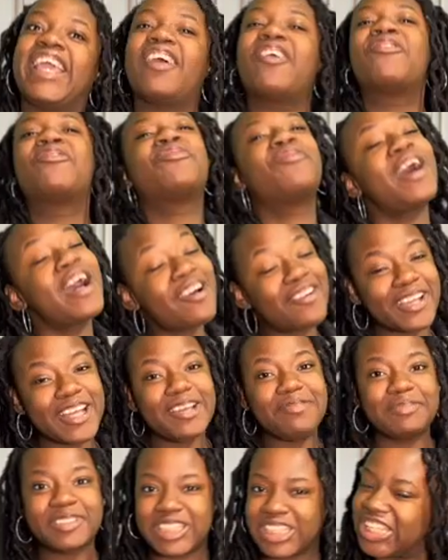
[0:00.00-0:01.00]

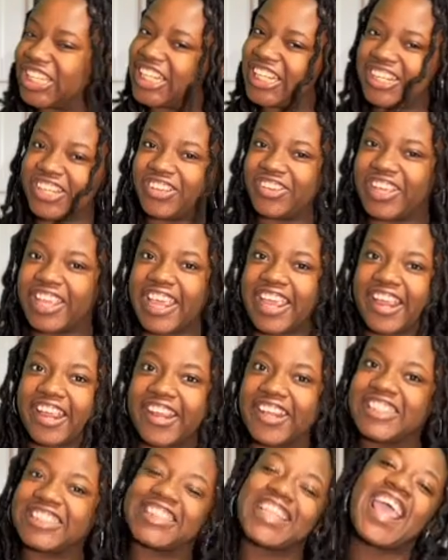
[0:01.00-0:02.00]
Welcome to the New
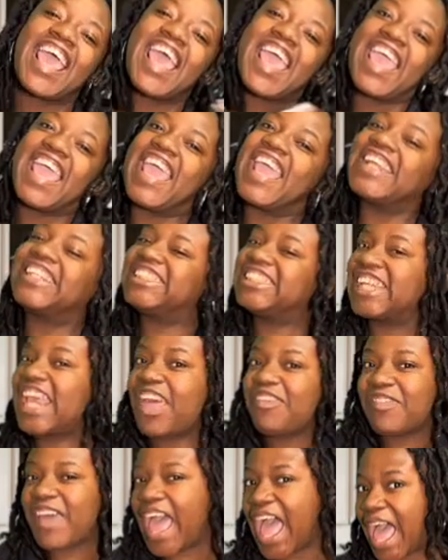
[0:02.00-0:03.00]
Year's. It's
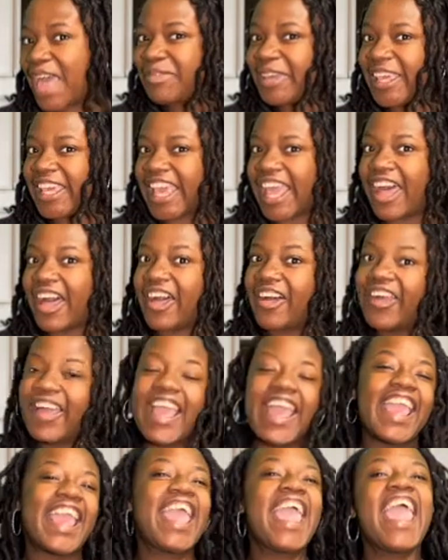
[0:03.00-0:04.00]
Chef Abigail,
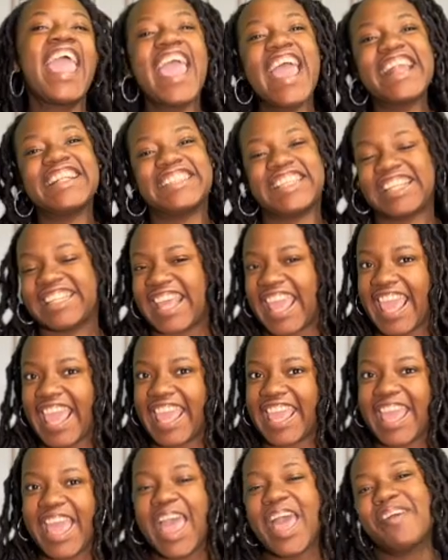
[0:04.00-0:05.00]
and
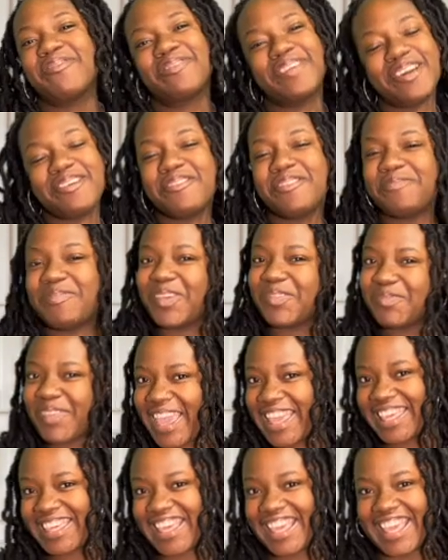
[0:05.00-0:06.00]
today we will be
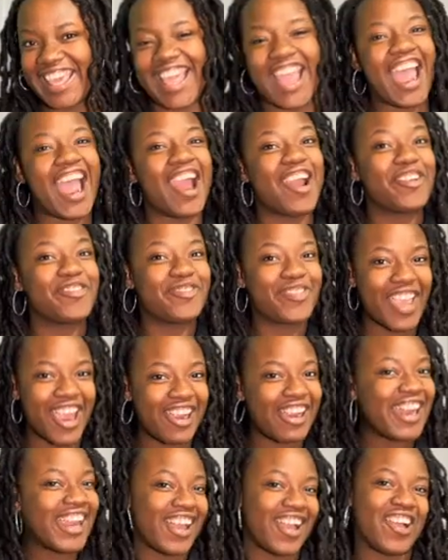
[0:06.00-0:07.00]
making our
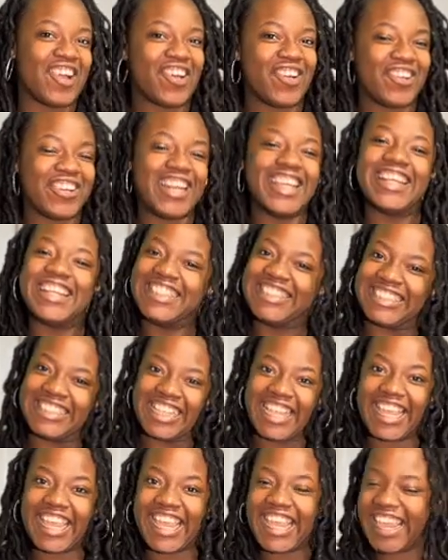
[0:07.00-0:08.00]
very own
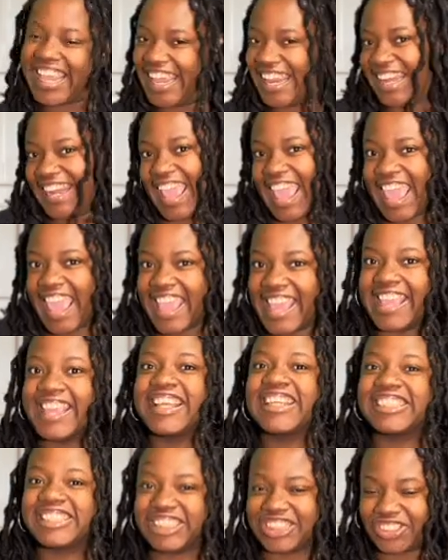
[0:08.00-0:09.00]
DNA
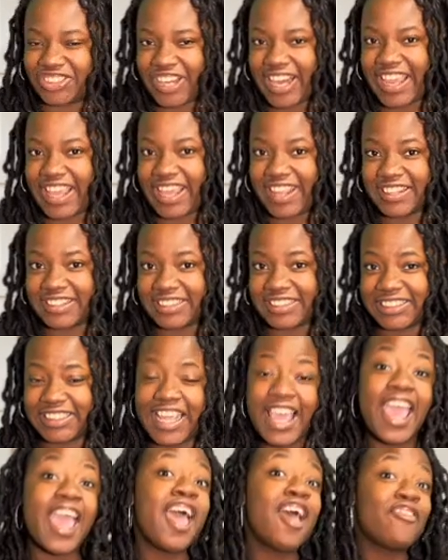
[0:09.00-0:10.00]
strands.
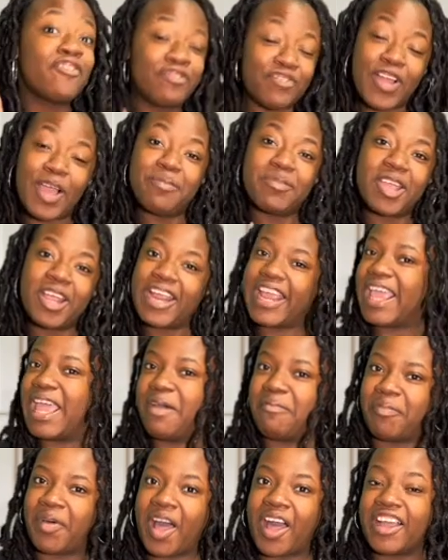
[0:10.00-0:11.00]
From your ant
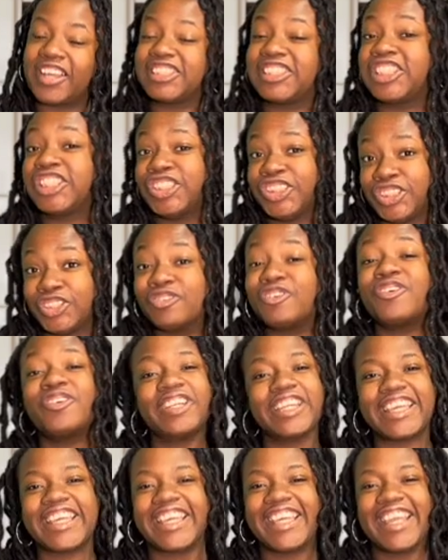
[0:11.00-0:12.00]
box, you will
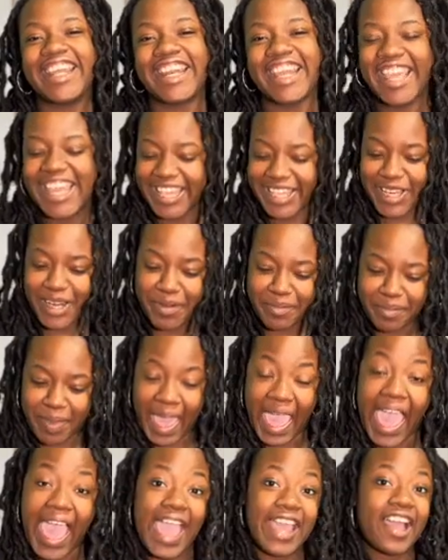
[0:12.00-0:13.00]
need your
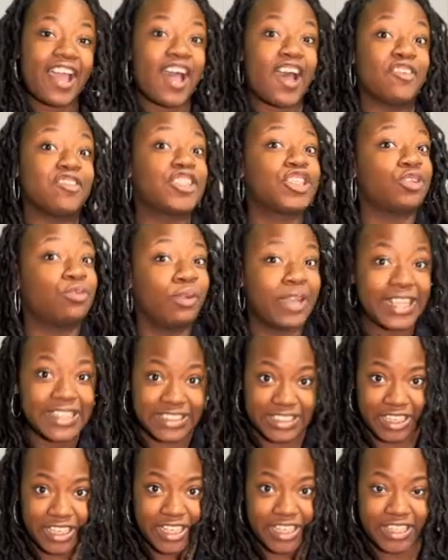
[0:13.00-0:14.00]
bag of
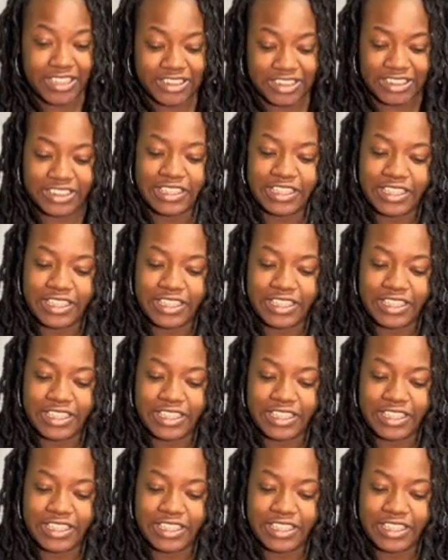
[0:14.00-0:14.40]
Twizzlers,